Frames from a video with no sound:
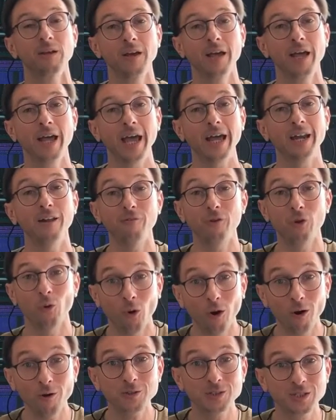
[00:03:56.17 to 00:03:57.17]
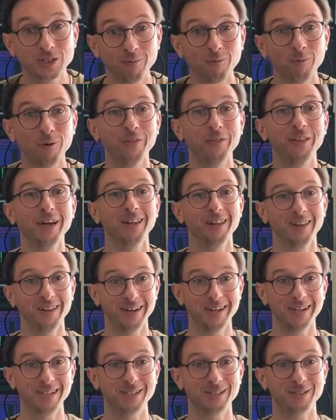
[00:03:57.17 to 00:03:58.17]
And if you are someone that
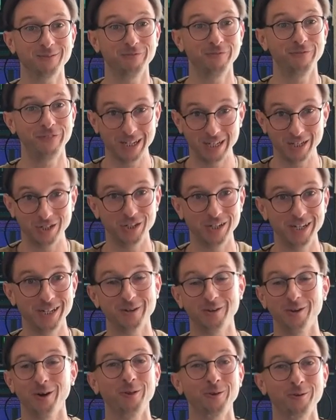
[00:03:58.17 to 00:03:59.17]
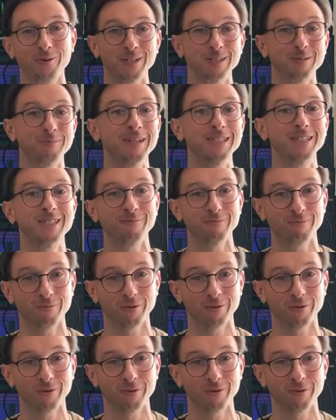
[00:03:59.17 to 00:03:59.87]
likes Fiji or other expensive